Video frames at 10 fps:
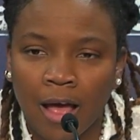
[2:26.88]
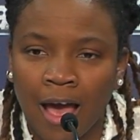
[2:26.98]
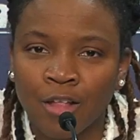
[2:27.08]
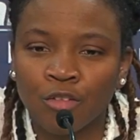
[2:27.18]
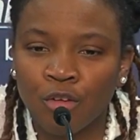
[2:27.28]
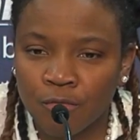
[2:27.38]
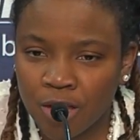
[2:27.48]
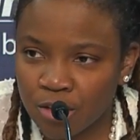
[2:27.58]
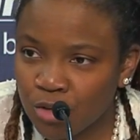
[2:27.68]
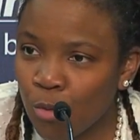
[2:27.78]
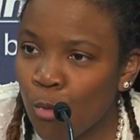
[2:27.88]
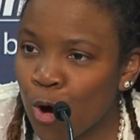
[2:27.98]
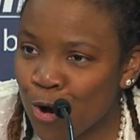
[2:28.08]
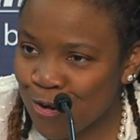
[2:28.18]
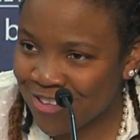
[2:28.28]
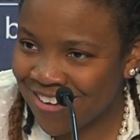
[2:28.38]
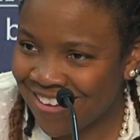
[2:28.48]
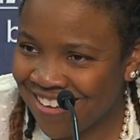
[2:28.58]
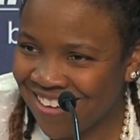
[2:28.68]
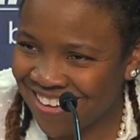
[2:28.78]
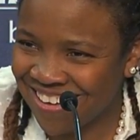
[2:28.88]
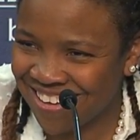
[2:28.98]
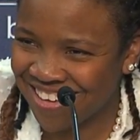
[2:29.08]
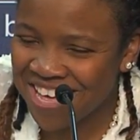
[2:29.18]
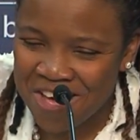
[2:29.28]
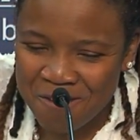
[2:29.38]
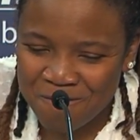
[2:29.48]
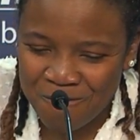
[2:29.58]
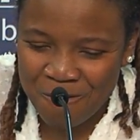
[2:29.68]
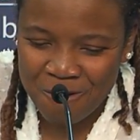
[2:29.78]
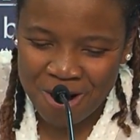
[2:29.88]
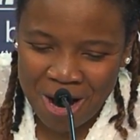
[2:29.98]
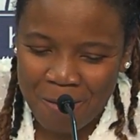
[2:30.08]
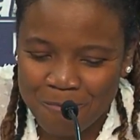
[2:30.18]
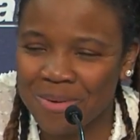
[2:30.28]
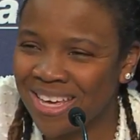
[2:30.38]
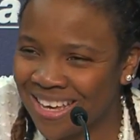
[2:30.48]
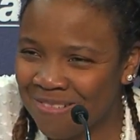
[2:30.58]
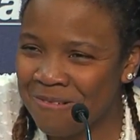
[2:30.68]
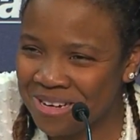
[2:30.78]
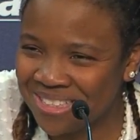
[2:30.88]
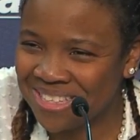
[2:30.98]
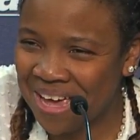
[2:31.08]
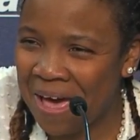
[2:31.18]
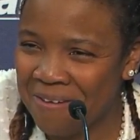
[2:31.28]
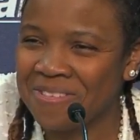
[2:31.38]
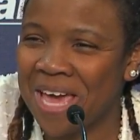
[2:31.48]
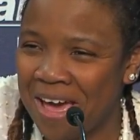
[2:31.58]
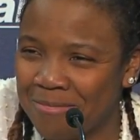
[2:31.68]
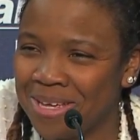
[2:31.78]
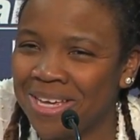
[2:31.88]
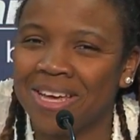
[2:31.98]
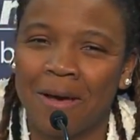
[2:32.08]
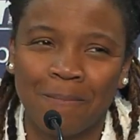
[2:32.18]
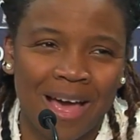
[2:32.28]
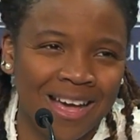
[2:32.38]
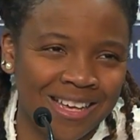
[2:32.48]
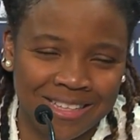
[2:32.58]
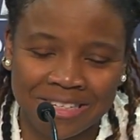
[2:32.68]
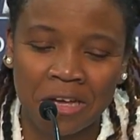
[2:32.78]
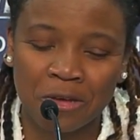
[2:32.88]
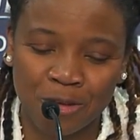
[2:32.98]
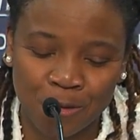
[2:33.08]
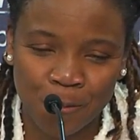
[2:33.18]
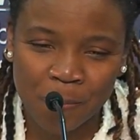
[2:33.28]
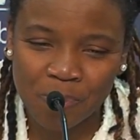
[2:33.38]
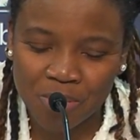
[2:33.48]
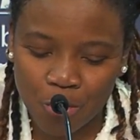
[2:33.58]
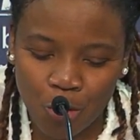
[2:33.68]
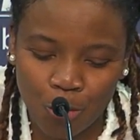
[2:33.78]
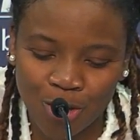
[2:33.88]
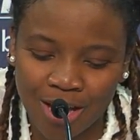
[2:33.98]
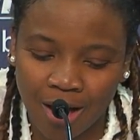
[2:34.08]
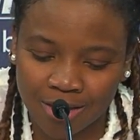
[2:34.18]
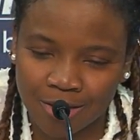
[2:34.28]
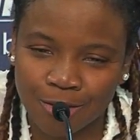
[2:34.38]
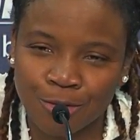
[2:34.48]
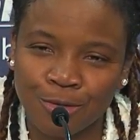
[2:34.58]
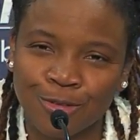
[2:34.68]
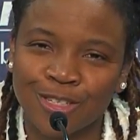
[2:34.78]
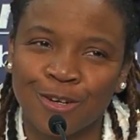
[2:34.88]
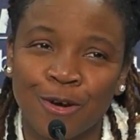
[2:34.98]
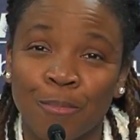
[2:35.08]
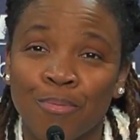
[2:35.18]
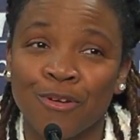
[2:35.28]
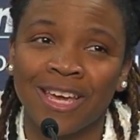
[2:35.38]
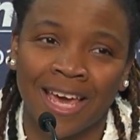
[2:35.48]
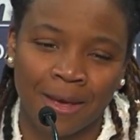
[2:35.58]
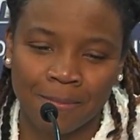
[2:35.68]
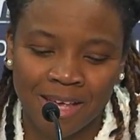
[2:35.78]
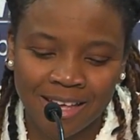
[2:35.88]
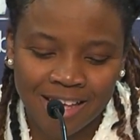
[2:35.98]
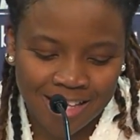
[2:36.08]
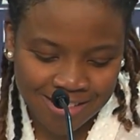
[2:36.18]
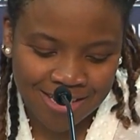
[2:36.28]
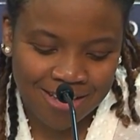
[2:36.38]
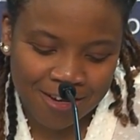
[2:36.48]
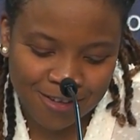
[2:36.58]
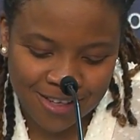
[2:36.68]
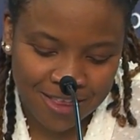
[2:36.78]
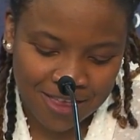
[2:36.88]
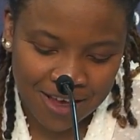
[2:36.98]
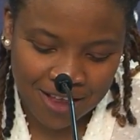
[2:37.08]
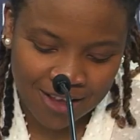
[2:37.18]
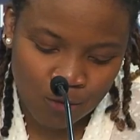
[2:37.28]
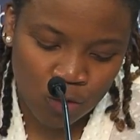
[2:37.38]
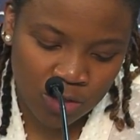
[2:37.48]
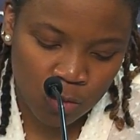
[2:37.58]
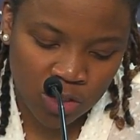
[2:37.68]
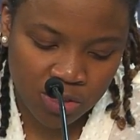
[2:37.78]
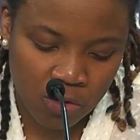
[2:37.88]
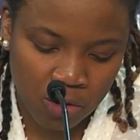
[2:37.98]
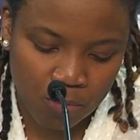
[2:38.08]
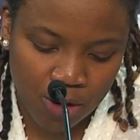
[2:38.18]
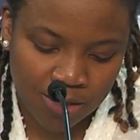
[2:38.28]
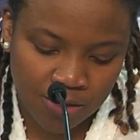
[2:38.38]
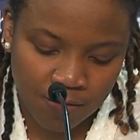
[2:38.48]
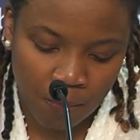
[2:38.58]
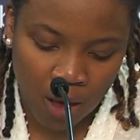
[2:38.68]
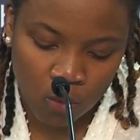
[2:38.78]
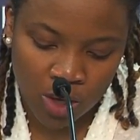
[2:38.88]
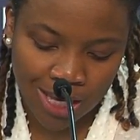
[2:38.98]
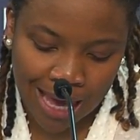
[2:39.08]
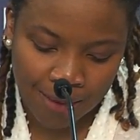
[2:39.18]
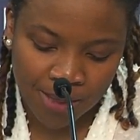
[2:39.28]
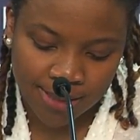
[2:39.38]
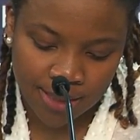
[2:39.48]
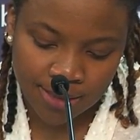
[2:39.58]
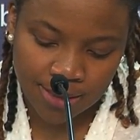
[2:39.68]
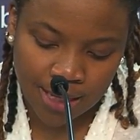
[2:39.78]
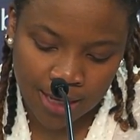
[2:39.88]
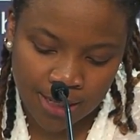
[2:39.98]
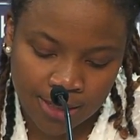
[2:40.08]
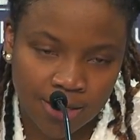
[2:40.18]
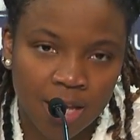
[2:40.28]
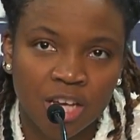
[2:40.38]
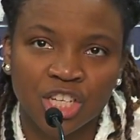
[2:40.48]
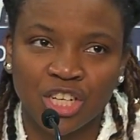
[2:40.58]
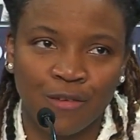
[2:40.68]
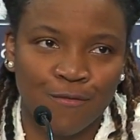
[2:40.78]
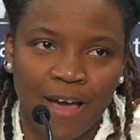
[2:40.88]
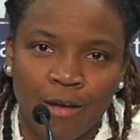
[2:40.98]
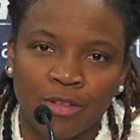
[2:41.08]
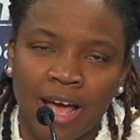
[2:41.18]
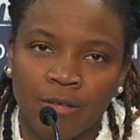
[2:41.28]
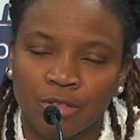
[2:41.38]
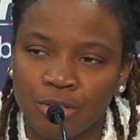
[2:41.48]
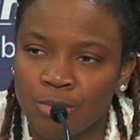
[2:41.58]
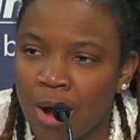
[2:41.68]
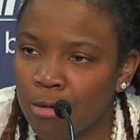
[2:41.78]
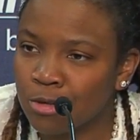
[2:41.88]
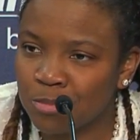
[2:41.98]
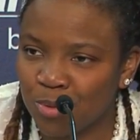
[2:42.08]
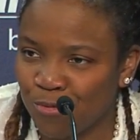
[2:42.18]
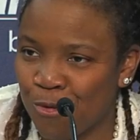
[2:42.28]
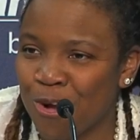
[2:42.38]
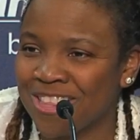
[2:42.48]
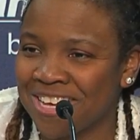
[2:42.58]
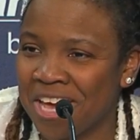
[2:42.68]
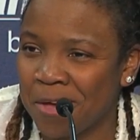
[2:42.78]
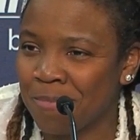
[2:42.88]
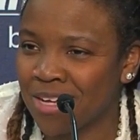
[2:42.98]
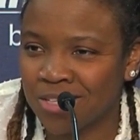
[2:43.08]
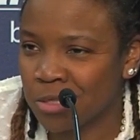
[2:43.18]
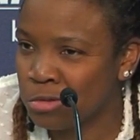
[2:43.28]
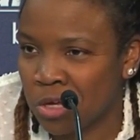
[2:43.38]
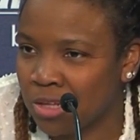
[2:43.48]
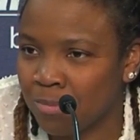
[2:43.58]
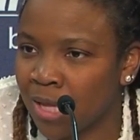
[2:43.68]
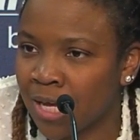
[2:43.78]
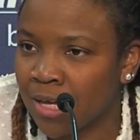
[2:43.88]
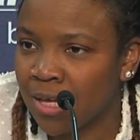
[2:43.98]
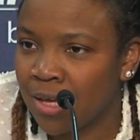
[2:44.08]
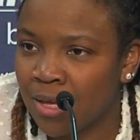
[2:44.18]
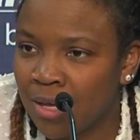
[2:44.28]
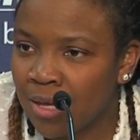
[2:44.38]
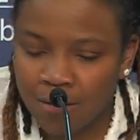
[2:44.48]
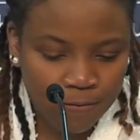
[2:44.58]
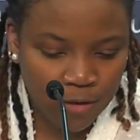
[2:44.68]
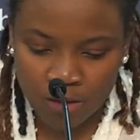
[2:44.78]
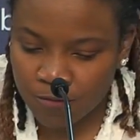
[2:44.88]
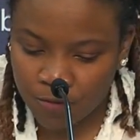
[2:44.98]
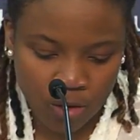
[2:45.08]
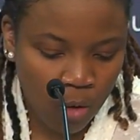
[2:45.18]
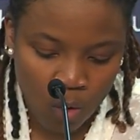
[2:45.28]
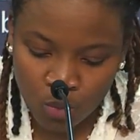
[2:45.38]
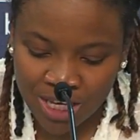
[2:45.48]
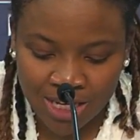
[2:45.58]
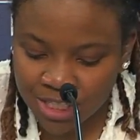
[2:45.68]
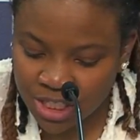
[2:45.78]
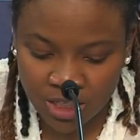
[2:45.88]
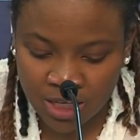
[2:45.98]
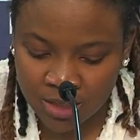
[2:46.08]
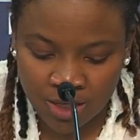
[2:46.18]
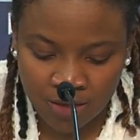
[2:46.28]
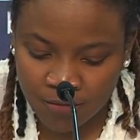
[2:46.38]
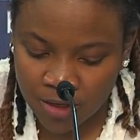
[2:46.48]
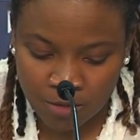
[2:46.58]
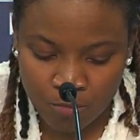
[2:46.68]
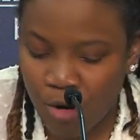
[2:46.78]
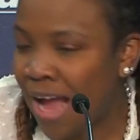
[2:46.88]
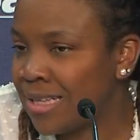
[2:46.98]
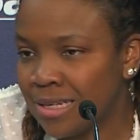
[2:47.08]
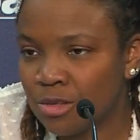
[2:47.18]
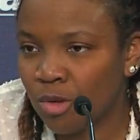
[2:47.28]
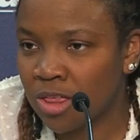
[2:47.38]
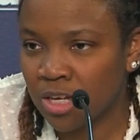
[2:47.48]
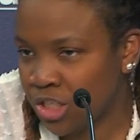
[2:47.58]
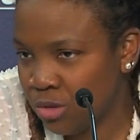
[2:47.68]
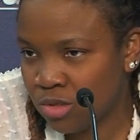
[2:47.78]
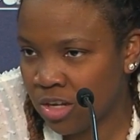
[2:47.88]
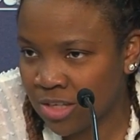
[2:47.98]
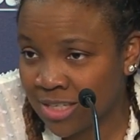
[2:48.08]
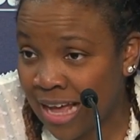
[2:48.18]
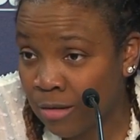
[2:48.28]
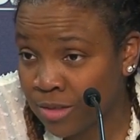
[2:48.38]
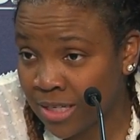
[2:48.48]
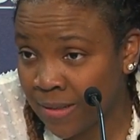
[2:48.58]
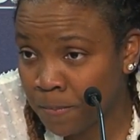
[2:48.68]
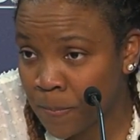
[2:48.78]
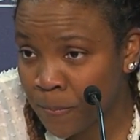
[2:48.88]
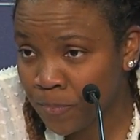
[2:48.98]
I don't know if there's a word for how big it was to have Gabby. I can tell you when we got the news during pregame. See, here's the thing. What's so impressive about what Gabby did tonight is she found out 2 hours before the game that she was going to play. For the whole week, she didn't even practice with us. She was on the scout team.